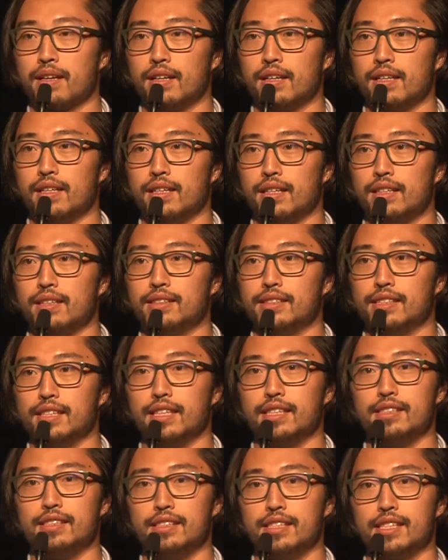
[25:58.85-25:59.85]

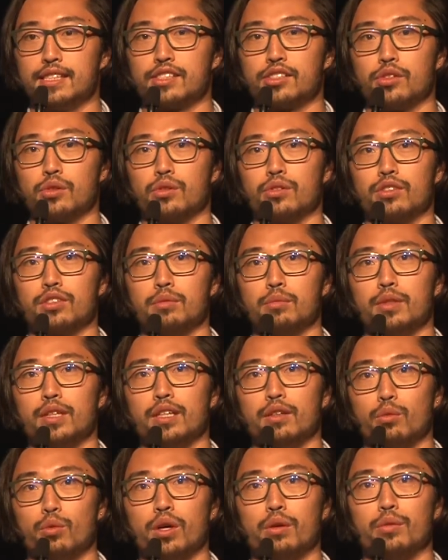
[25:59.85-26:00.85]
Is this going to be
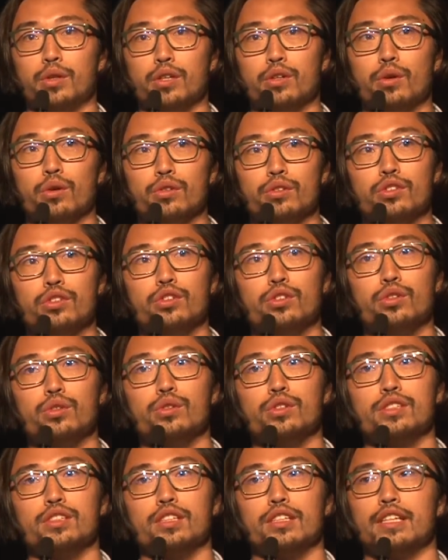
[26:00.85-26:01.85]
what we're going to
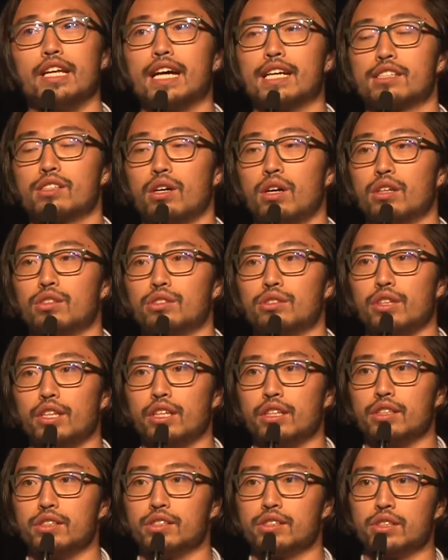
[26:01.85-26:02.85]
use in the next 100
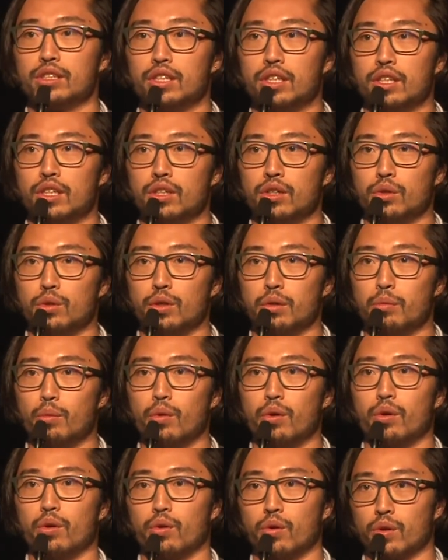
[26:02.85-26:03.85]
years or
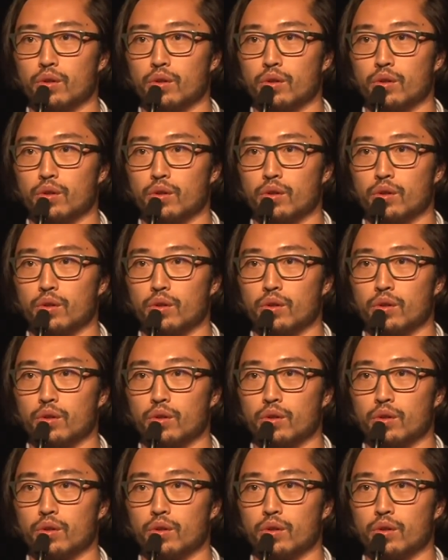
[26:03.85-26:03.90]
more or